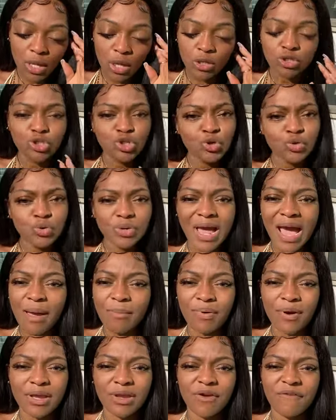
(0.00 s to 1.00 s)
do not
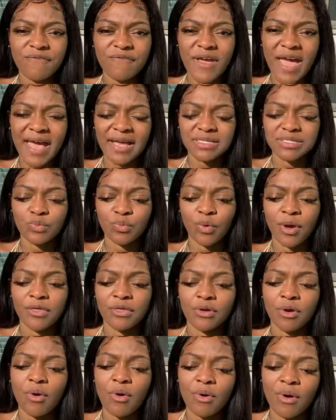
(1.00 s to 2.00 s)
break your fast
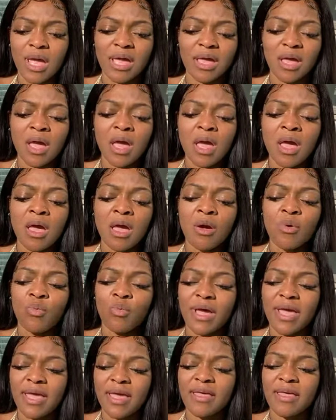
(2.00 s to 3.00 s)
with going
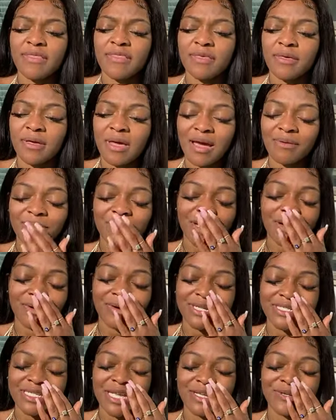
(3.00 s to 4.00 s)
with, I'm not going
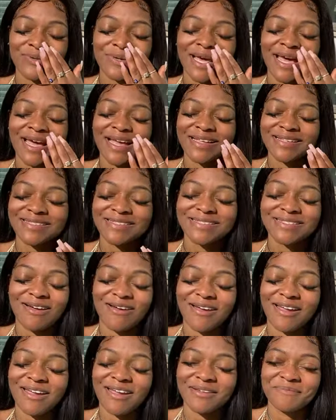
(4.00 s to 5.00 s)
to say do not,
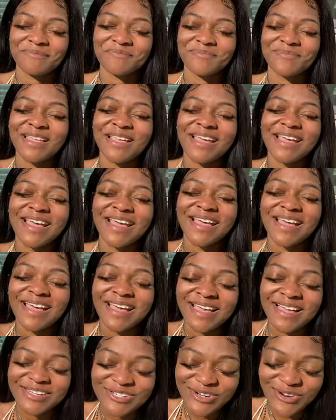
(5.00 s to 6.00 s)
sorry.
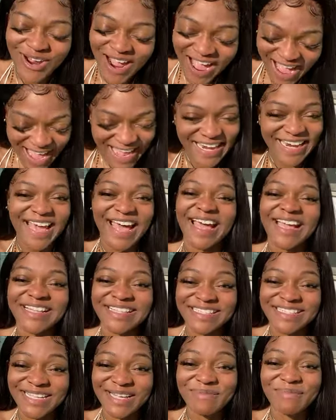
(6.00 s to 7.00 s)
Try
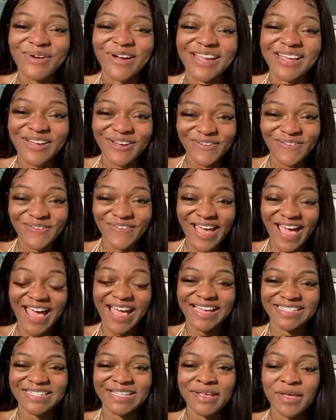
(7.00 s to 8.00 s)
not to break your
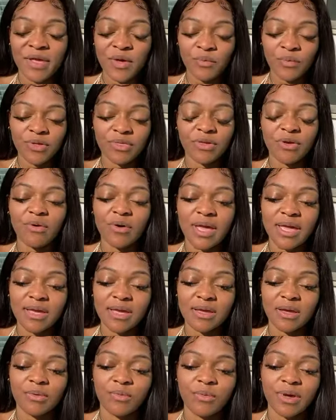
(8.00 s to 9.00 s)
fast with
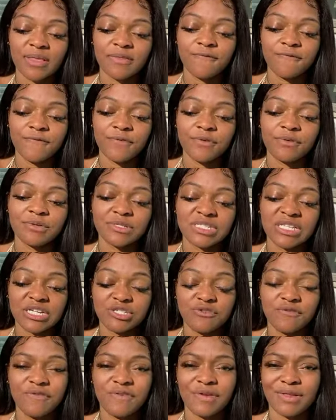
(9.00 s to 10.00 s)
going with foods
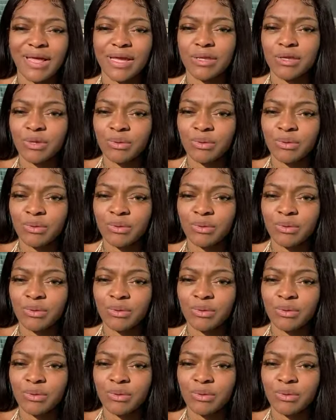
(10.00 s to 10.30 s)
that you feel like you